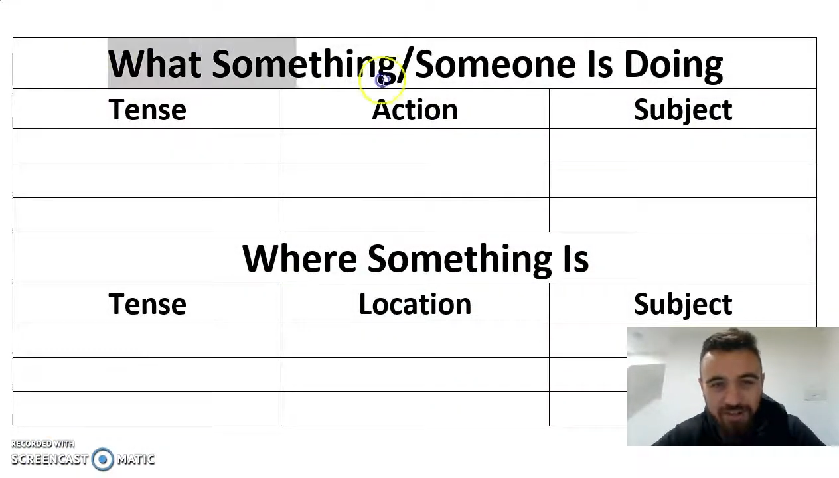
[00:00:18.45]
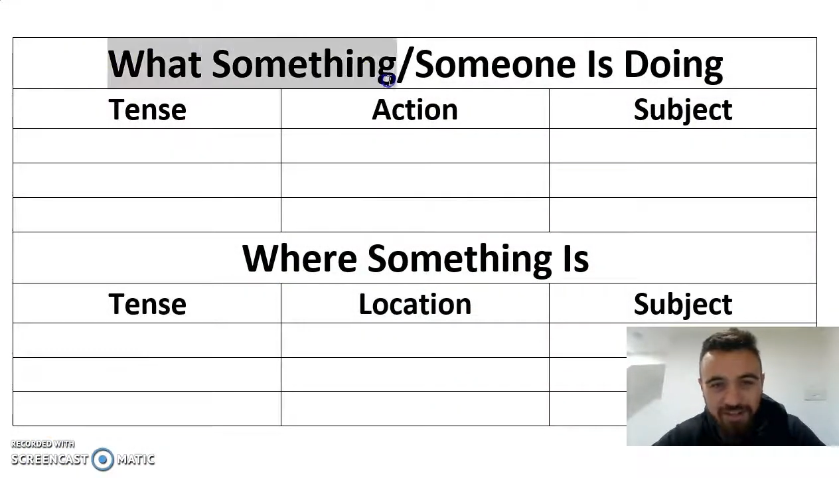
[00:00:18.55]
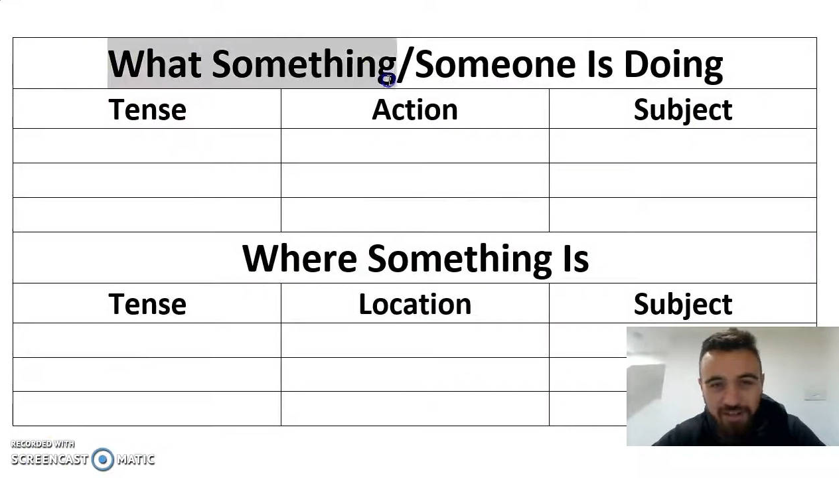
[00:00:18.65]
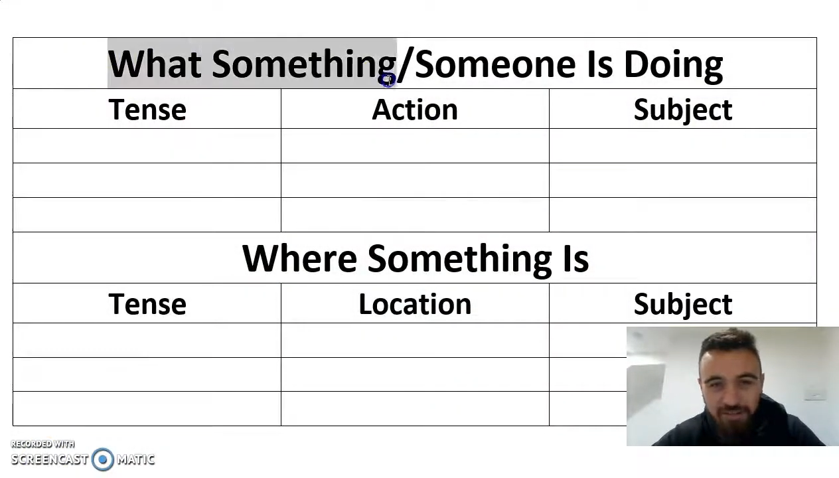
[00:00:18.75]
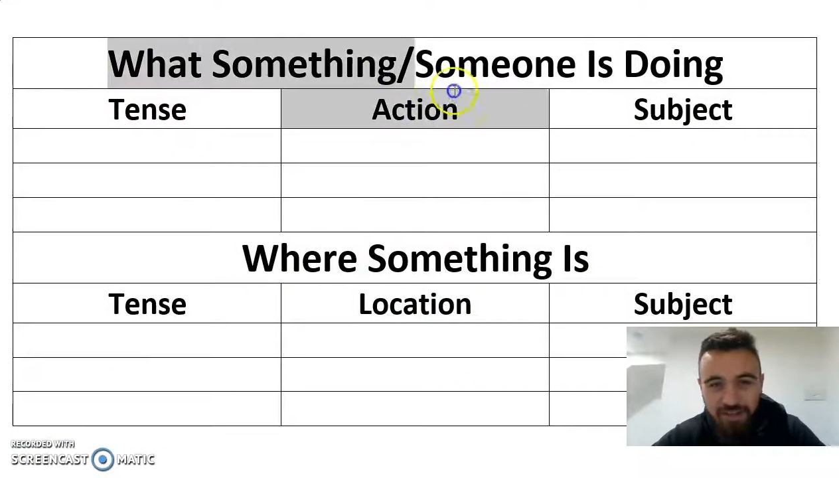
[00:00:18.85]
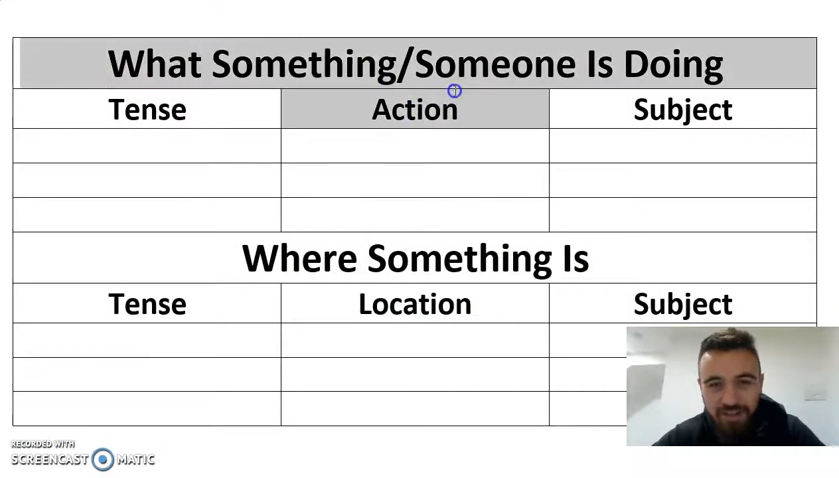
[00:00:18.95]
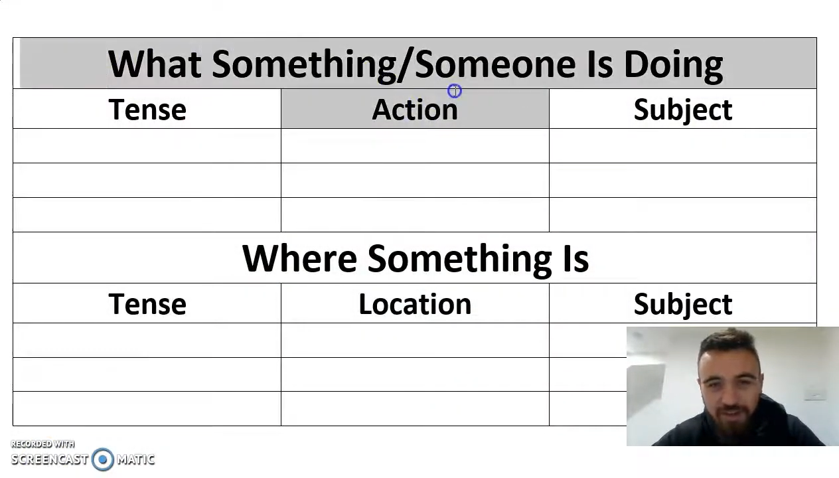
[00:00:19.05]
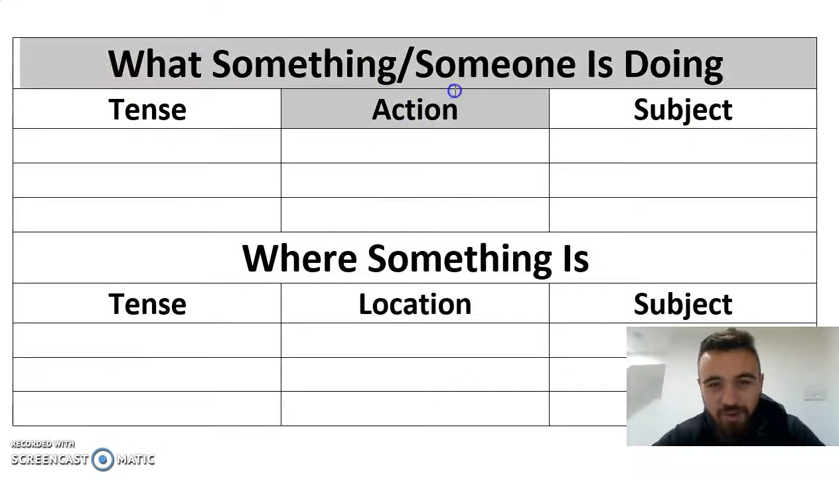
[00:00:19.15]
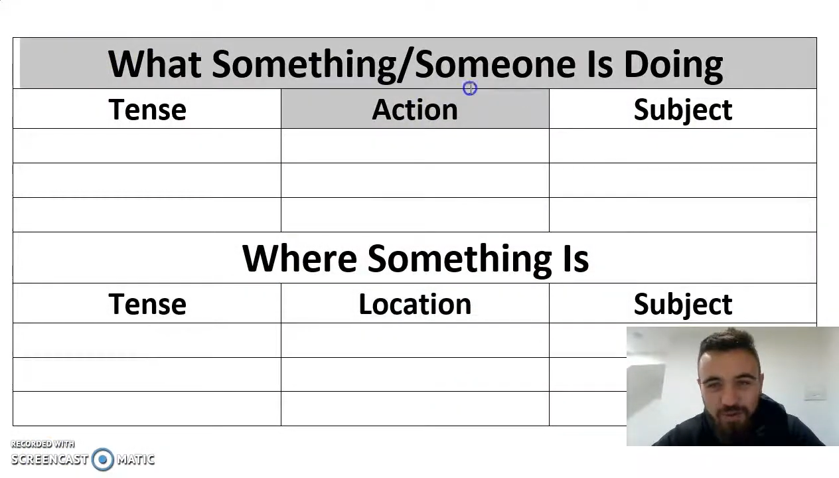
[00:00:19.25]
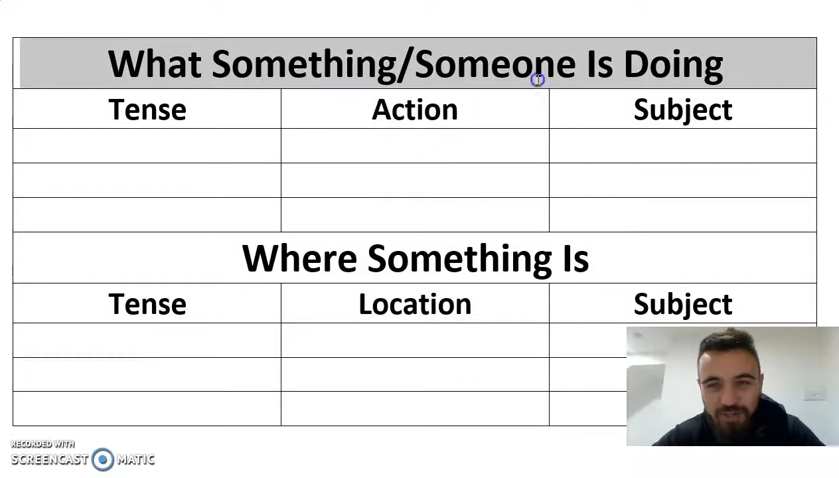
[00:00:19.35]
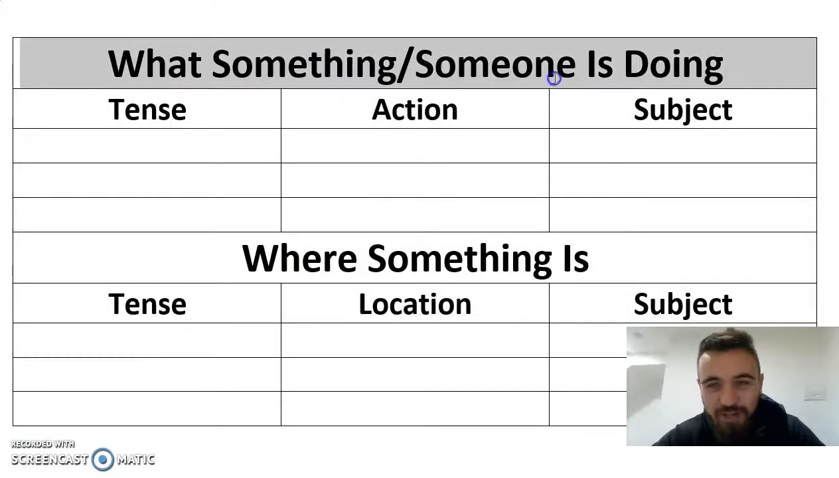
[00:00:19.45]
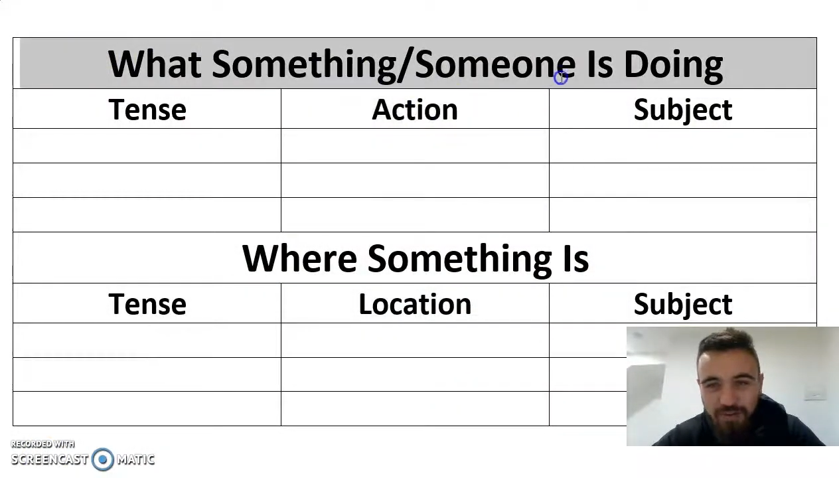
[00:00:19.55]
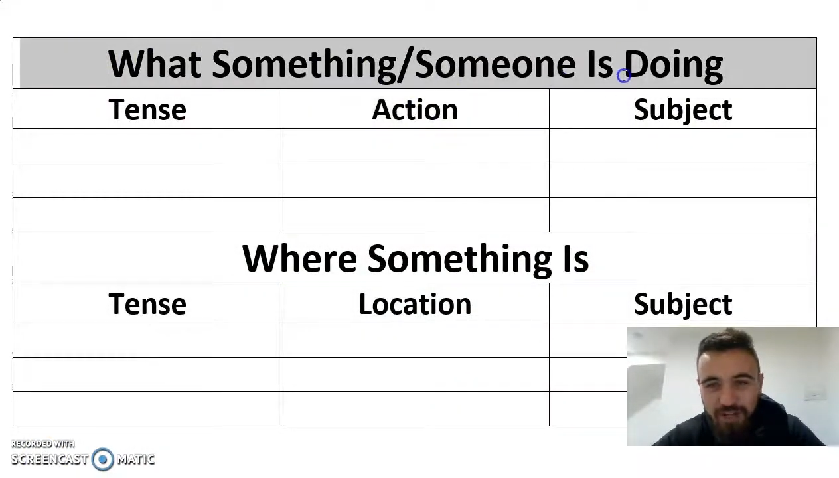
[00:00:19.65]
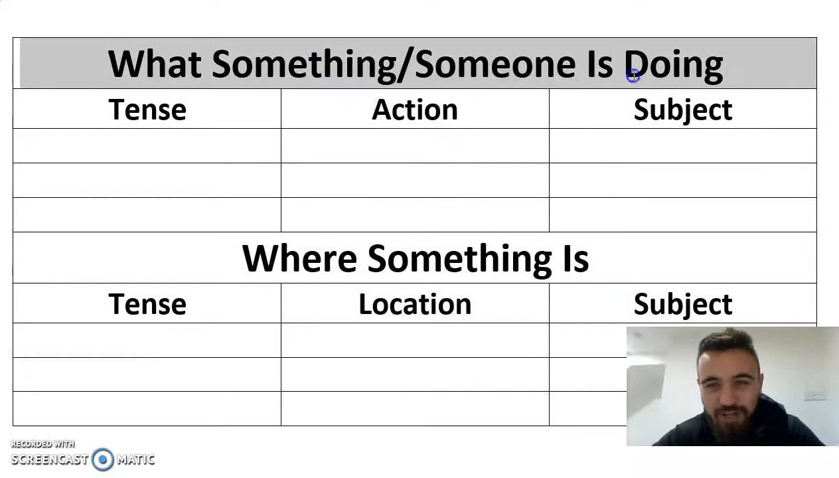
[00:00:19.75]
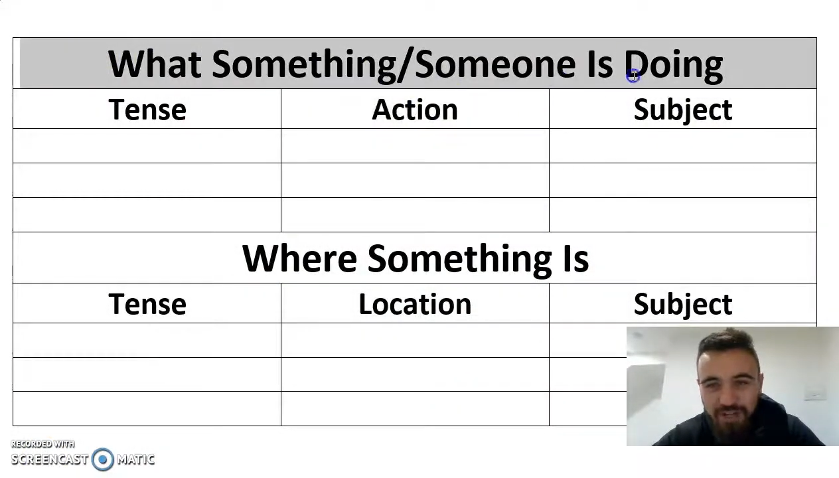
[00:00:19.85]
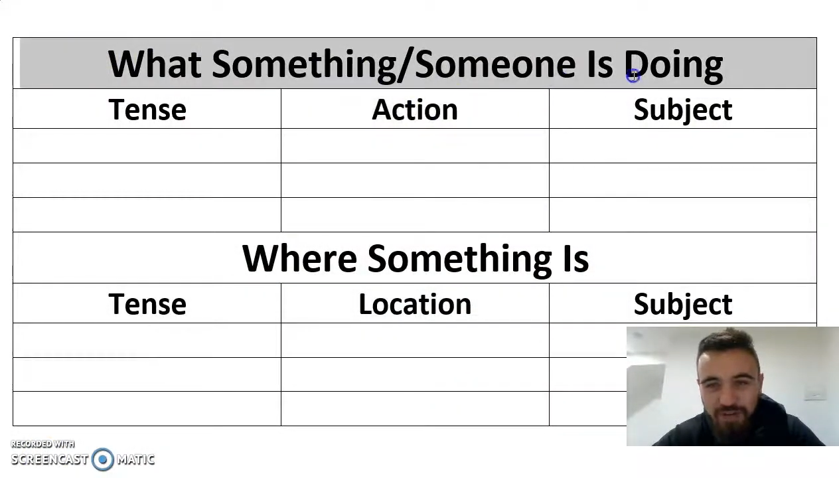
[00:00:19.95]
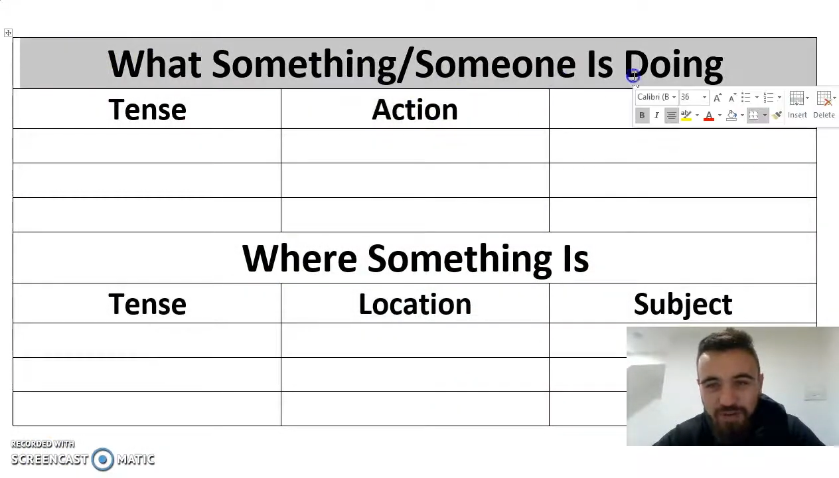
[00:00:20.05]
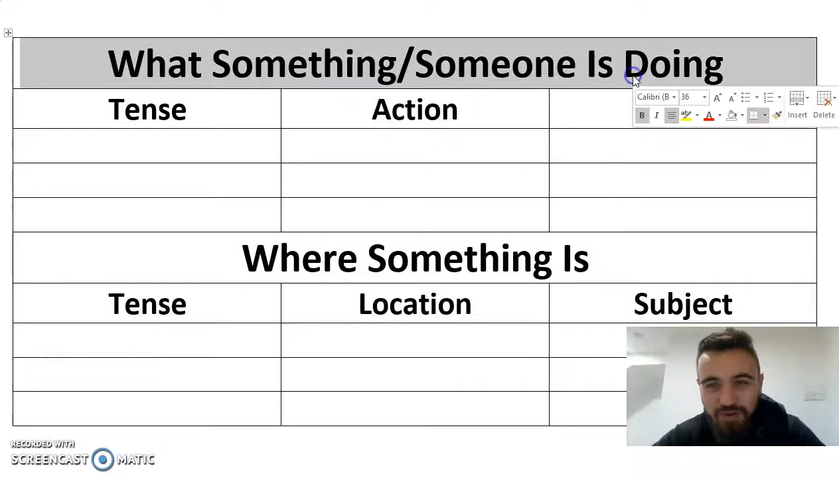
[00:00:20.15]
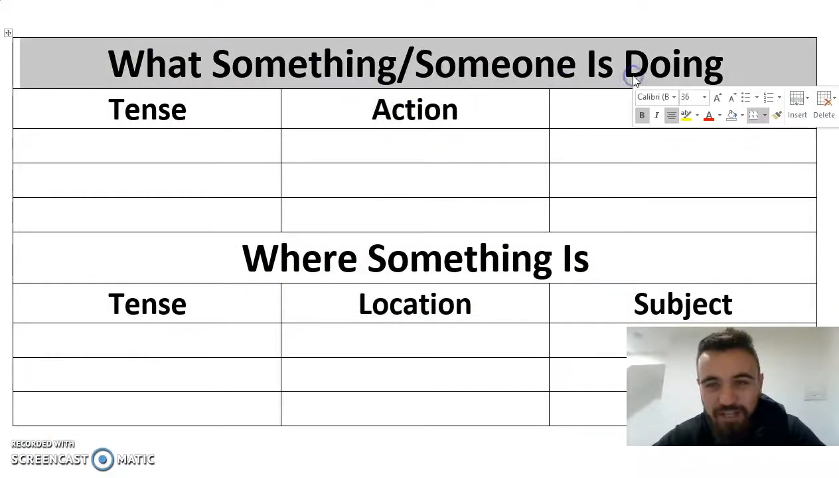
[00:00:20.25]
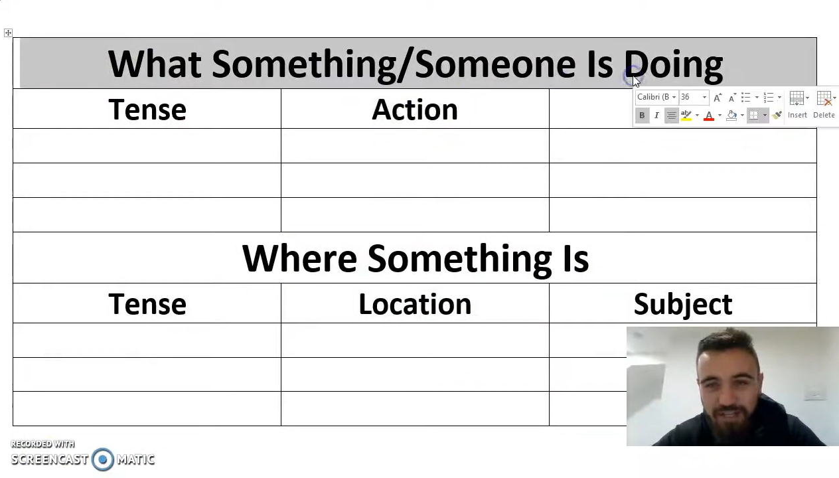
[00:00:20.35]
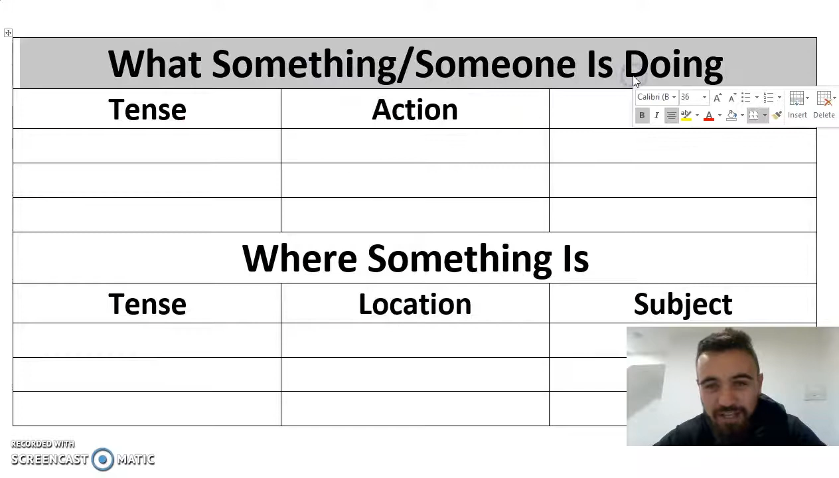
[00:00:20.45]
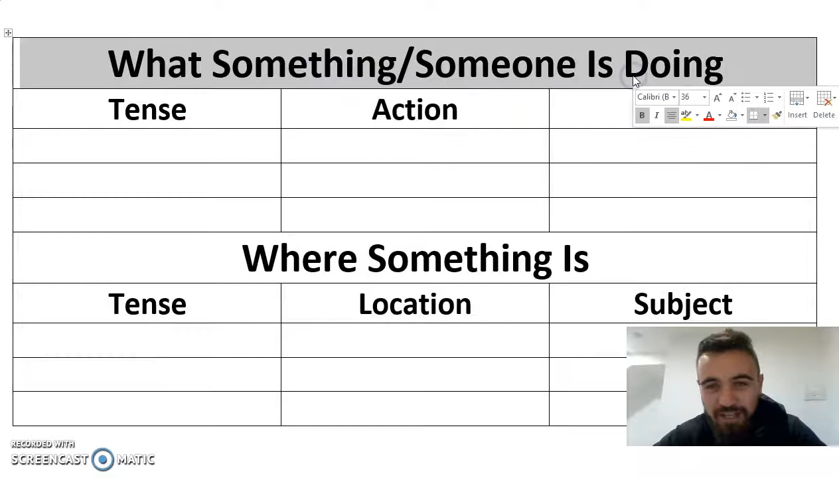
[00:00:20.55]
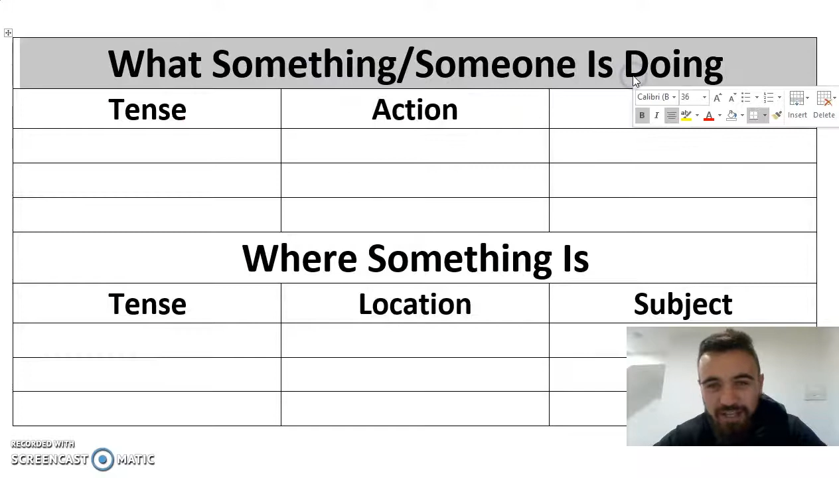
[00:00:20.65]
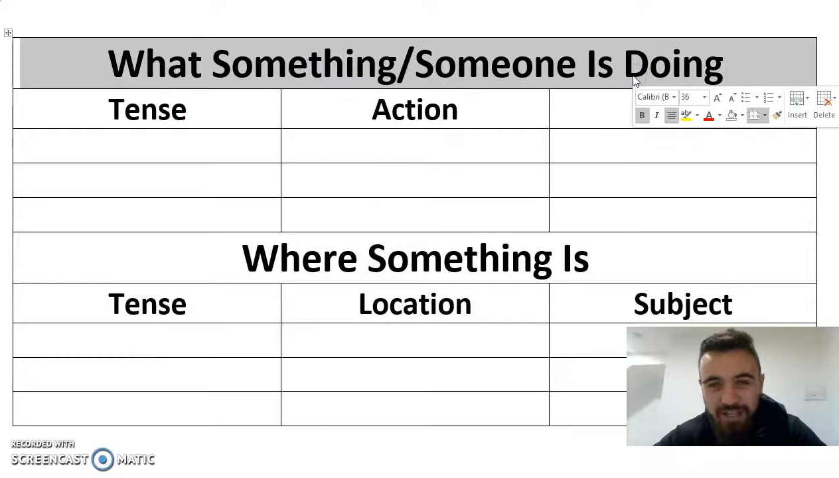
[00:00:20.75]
something or someone is doing